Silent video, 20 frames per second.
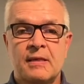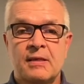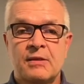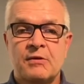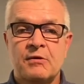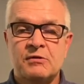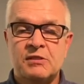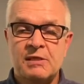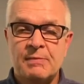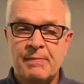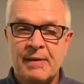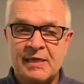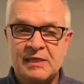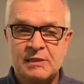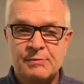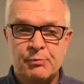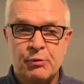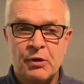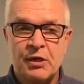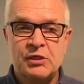There's
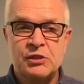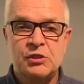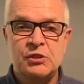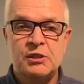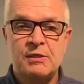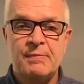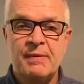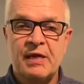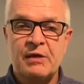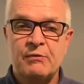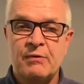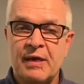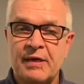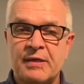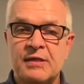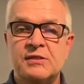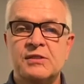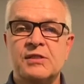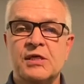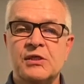immense pressure to make right
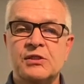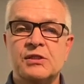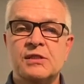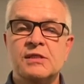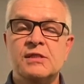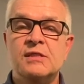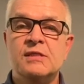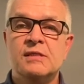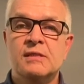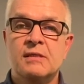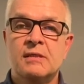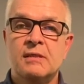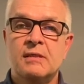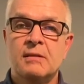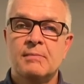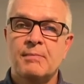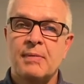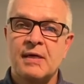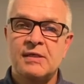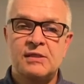decisions.
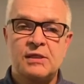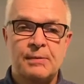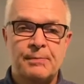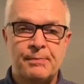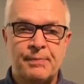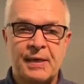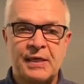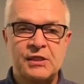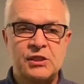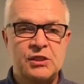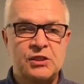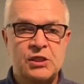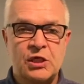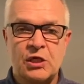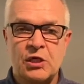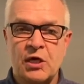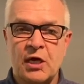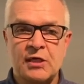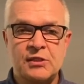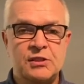Budgets are
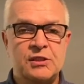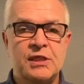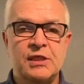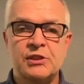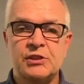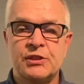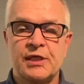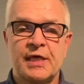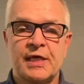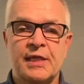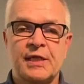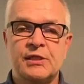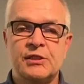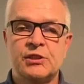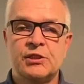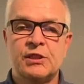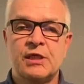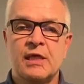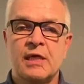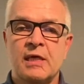constantly
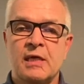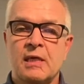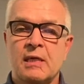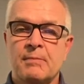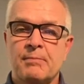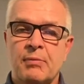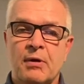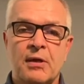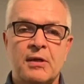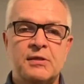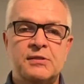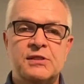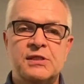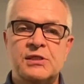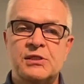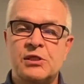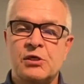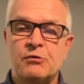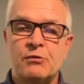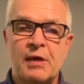challenged.
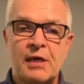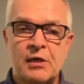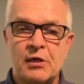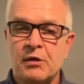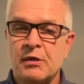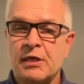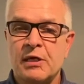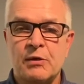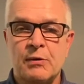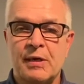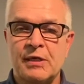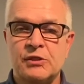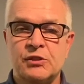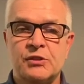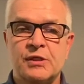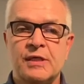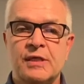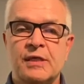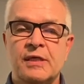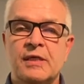Policies are regularly
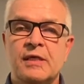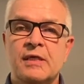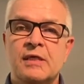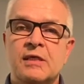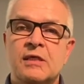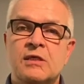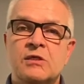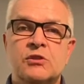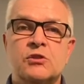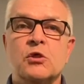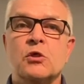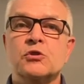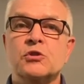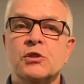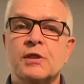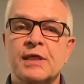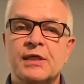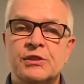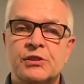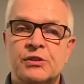questioned.
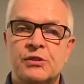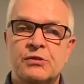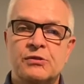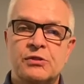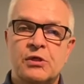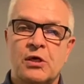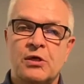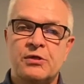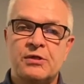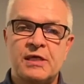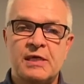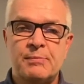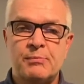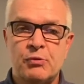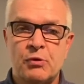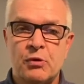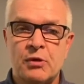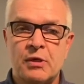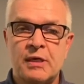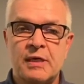Social issues are deep
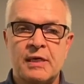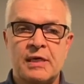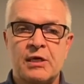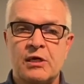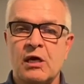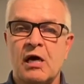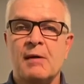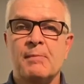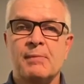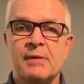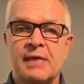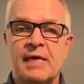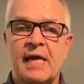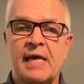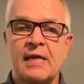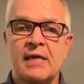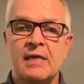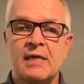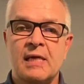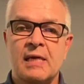rooted and
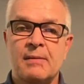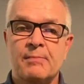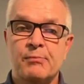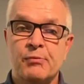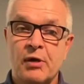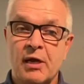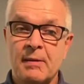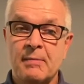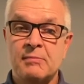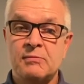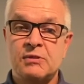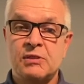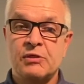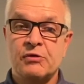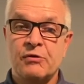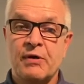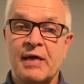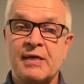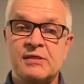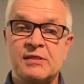complicated, and problems and
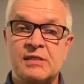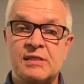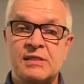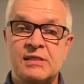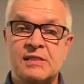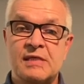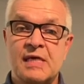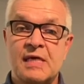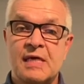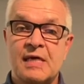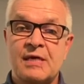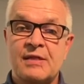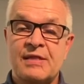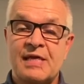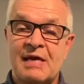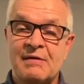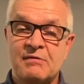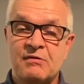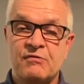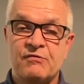crises they
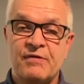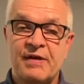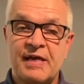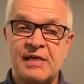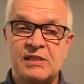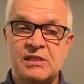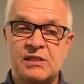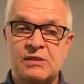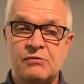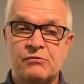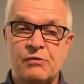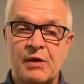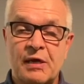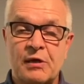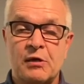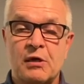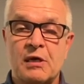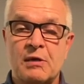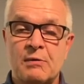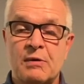have to face
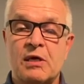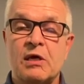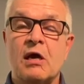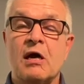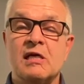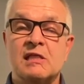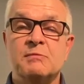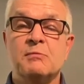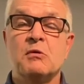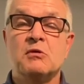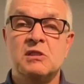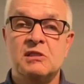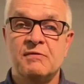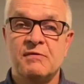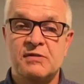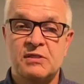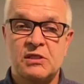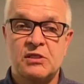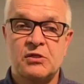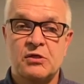regularly would cause most of
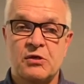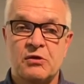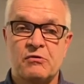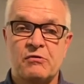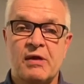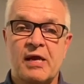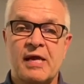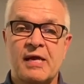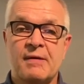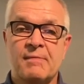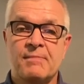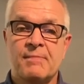us to turn gray.